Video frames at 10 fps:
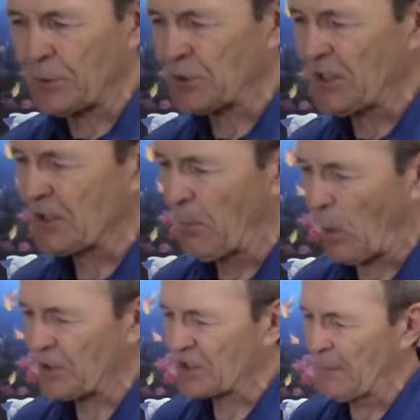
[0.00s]
valves. You'll see some
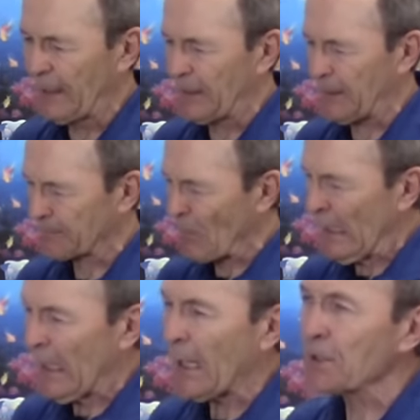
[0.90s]
more in just a minute here.
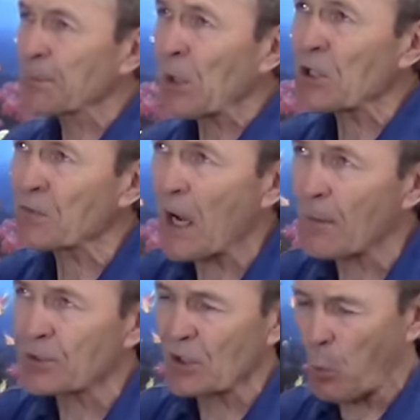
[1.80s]
And the purge
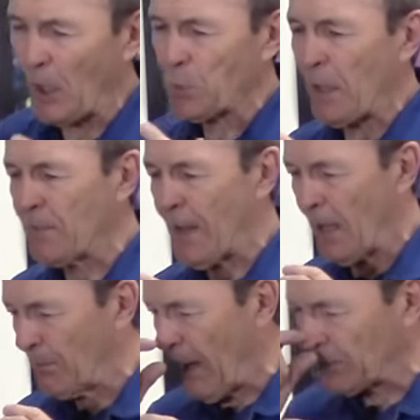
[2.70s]
valve was just one-way valve